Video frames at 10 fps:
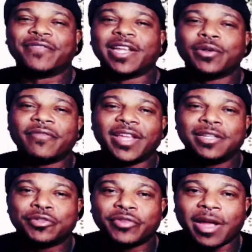and I do have an
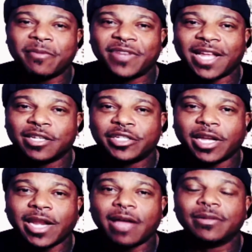Instagram if you'd like to check
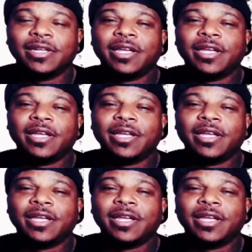it out.